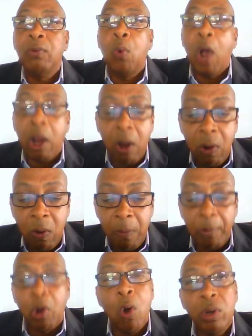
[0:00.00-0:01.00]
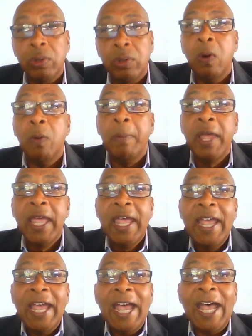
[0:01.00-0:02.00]
walk home, go home,
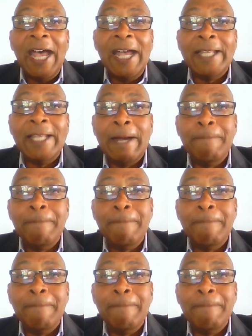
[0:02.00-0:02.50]
and